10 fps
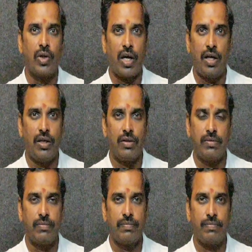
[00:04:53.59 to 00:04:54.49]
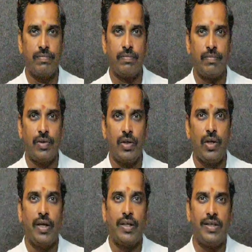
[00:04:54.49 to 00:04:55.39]
called.
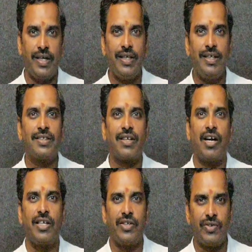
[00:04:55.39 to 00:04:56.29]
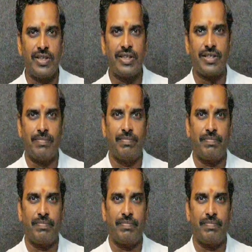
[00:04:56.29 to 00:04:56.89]
That is cognitive system.